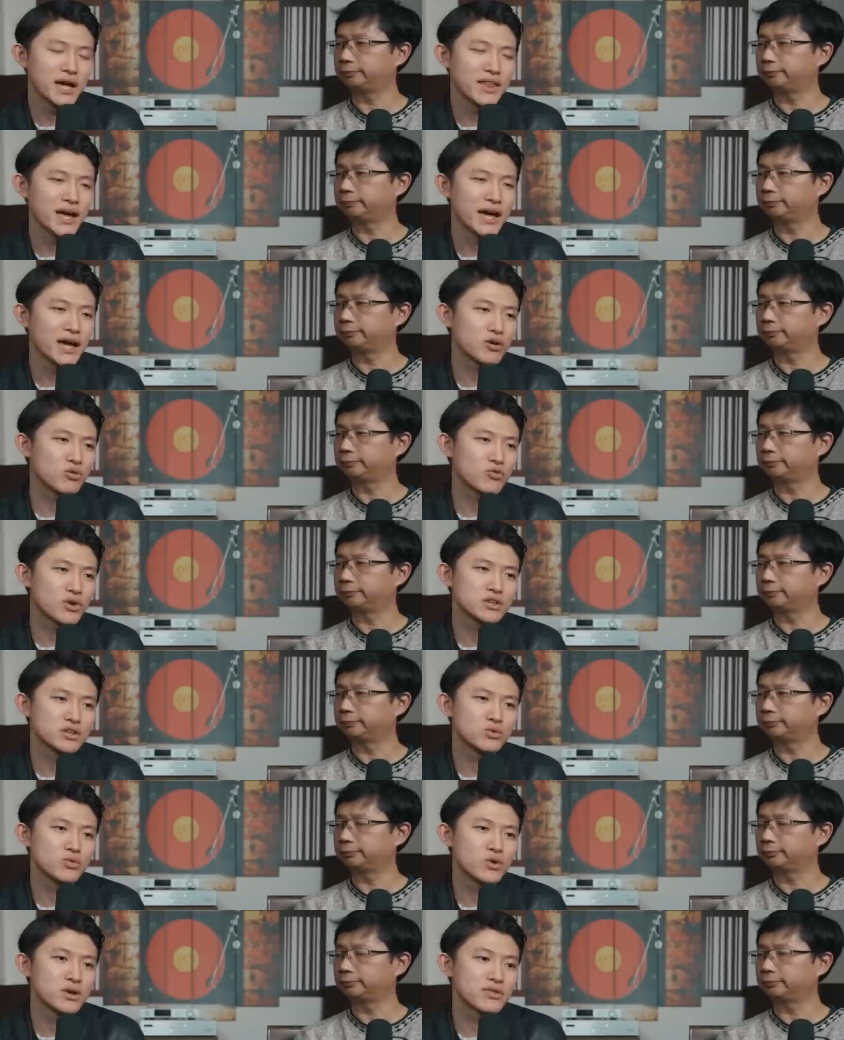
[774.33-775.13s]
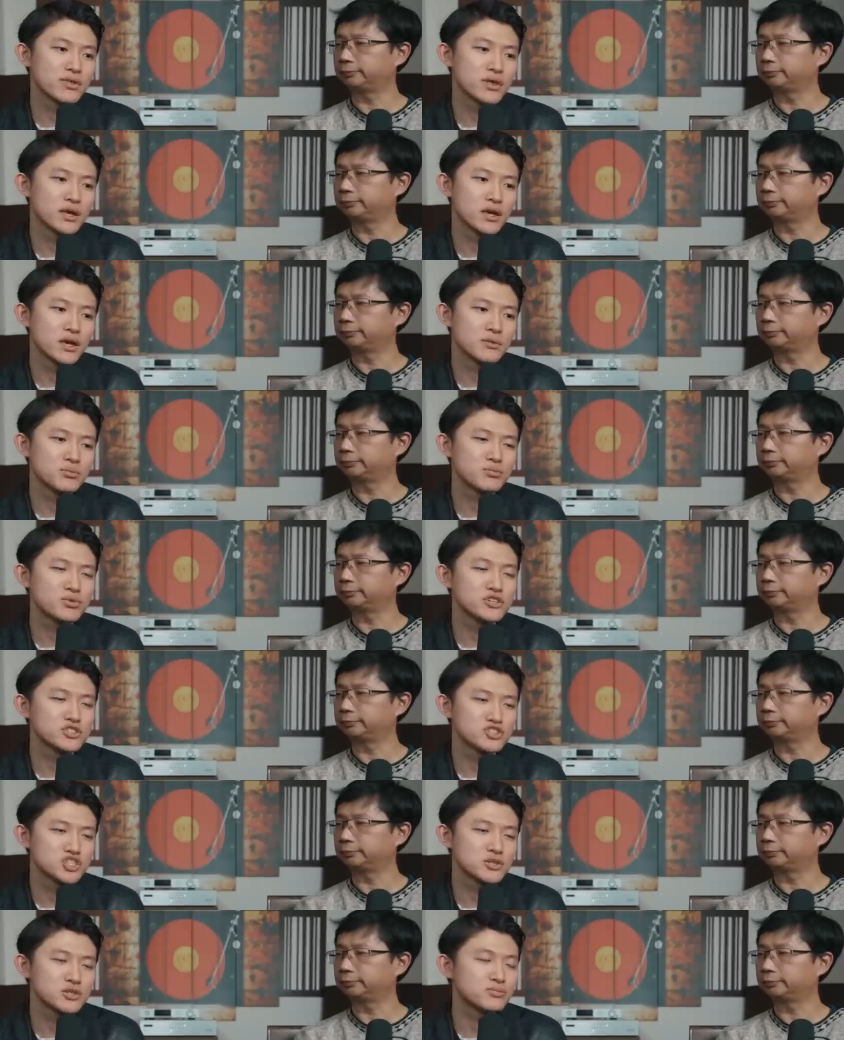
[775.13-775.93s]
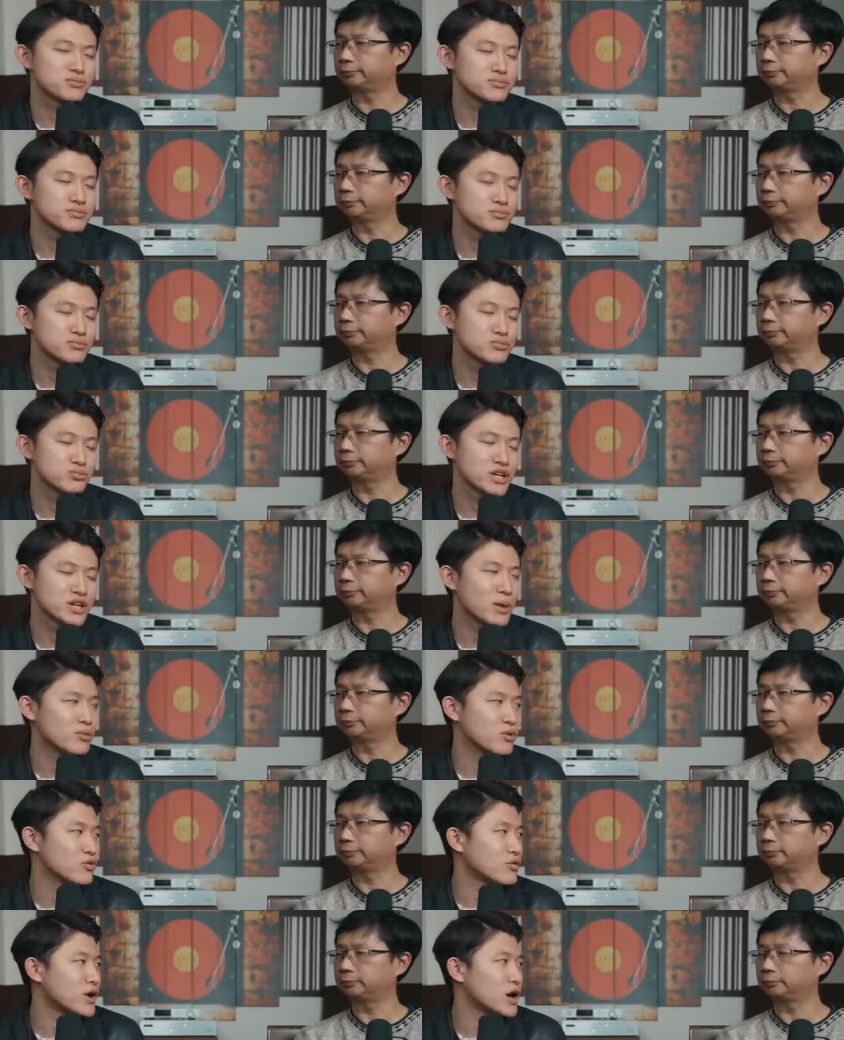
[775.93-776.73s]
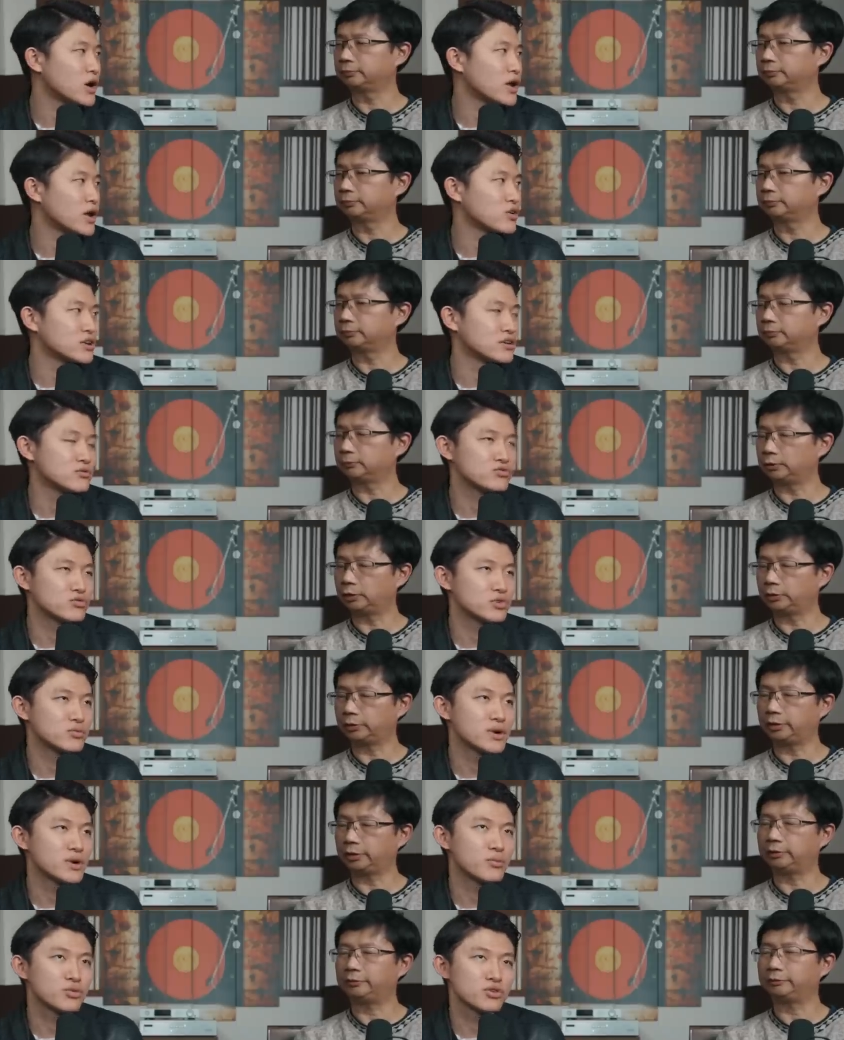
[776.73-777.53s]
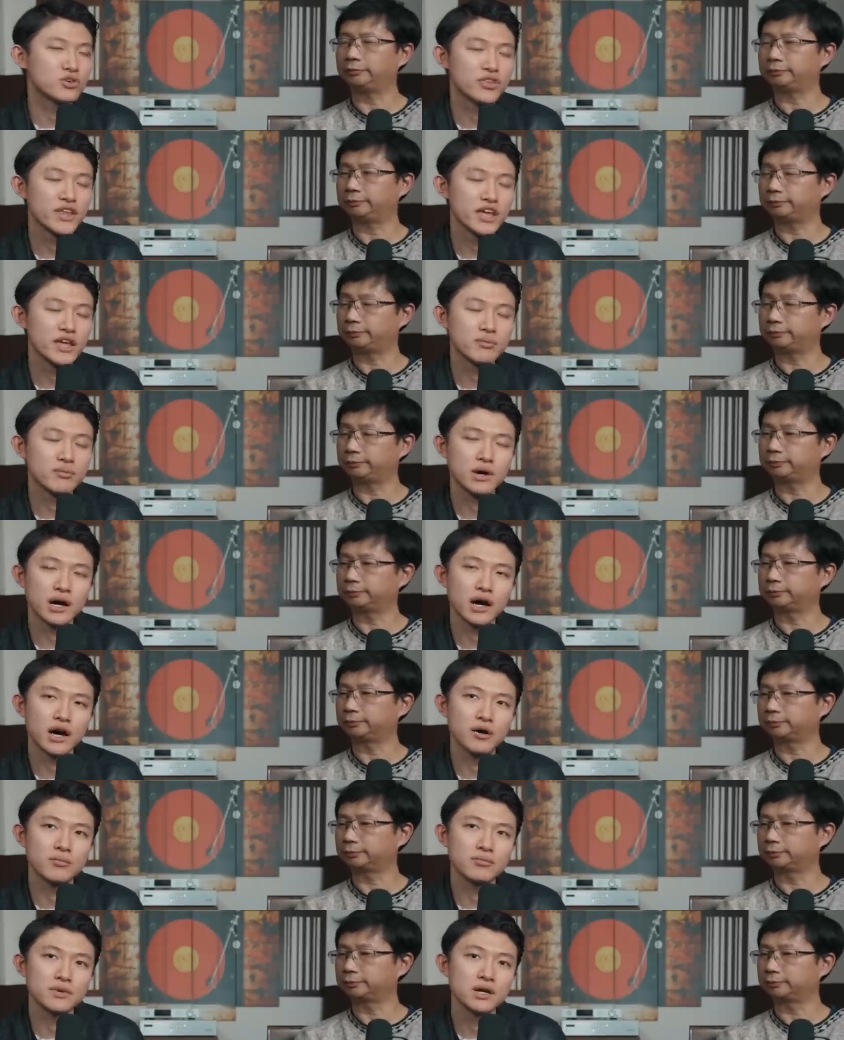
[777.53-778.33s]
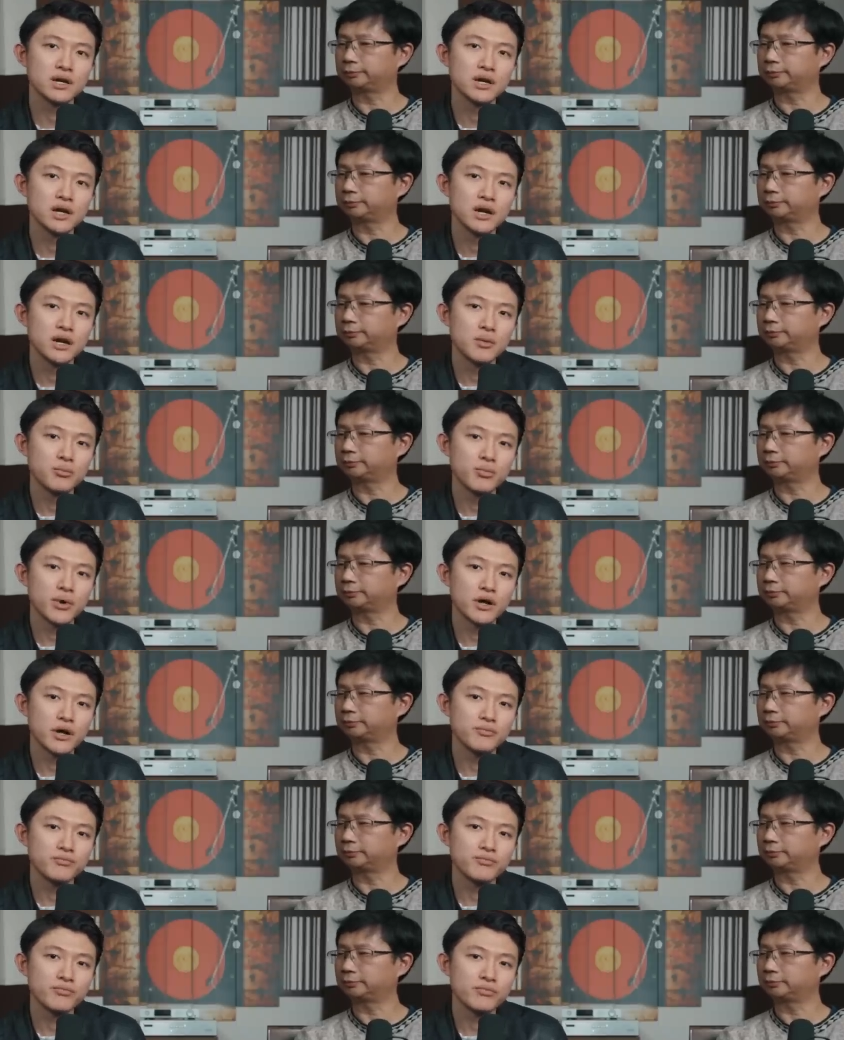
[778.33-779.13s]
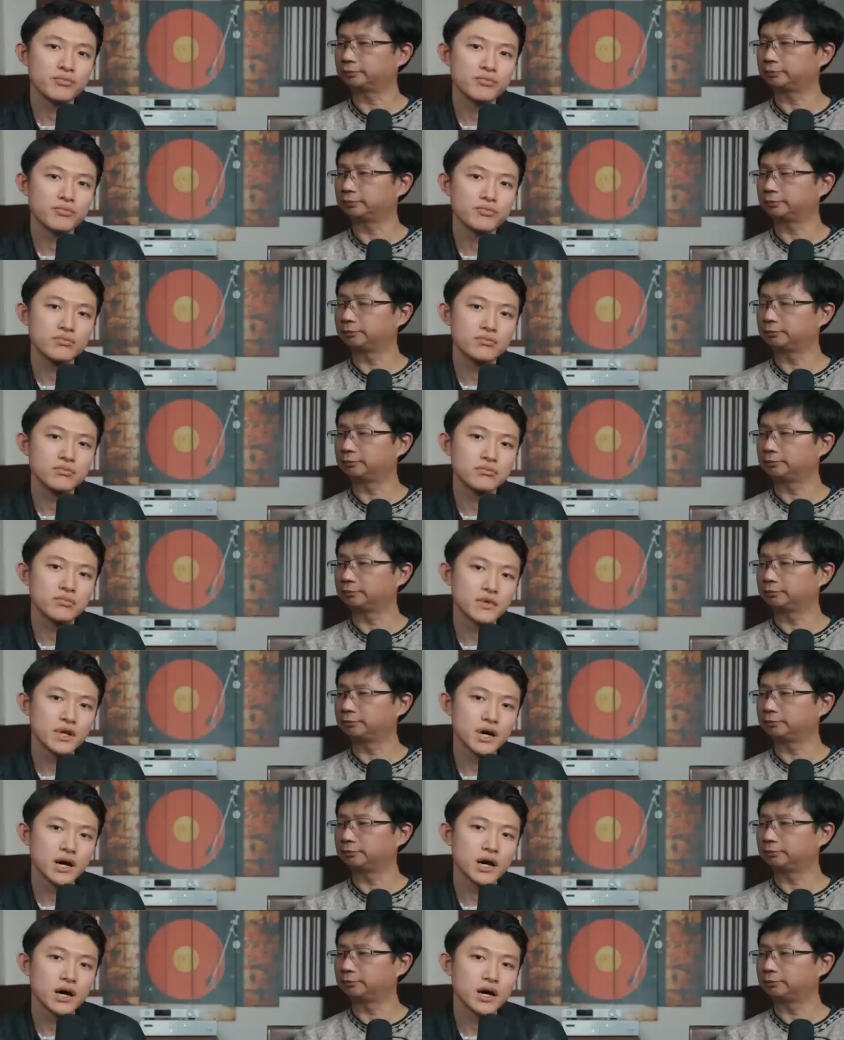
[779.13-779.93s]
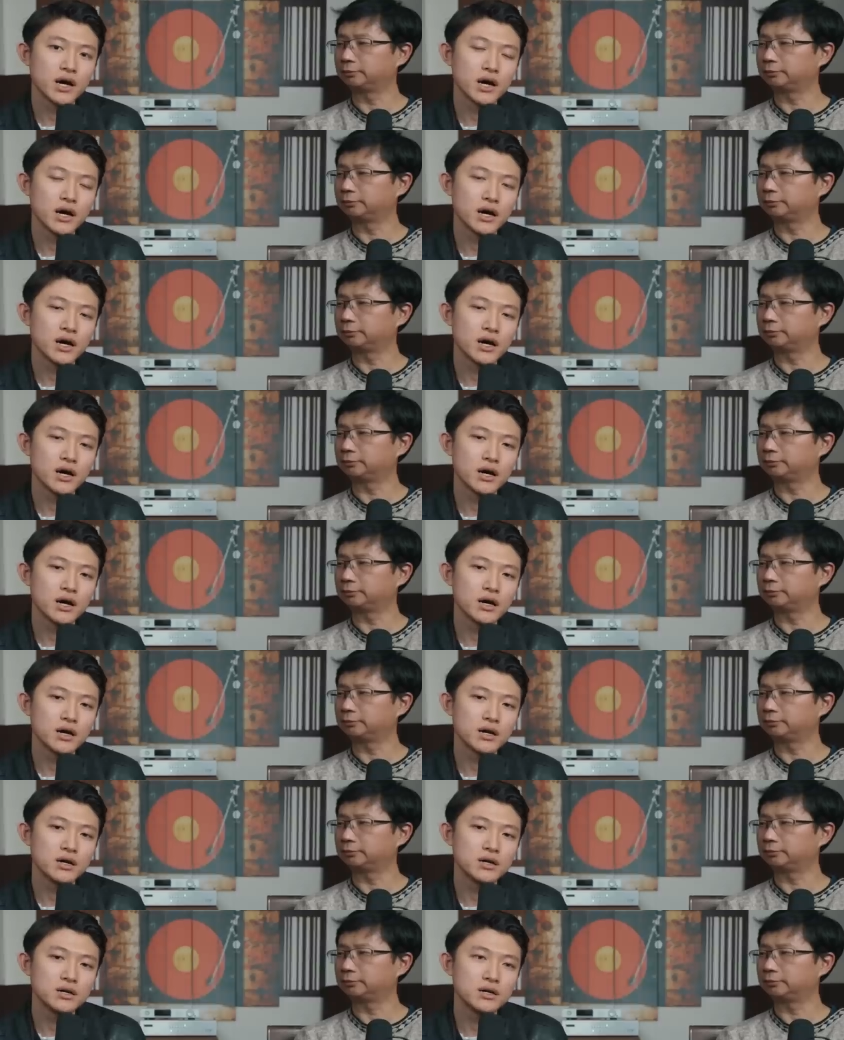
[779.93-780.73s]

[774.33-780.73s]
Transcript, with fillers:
Speaker 1: And I had it running with a pretty cheap preamplifier. I don't even okay. remember the name. Um, but uh,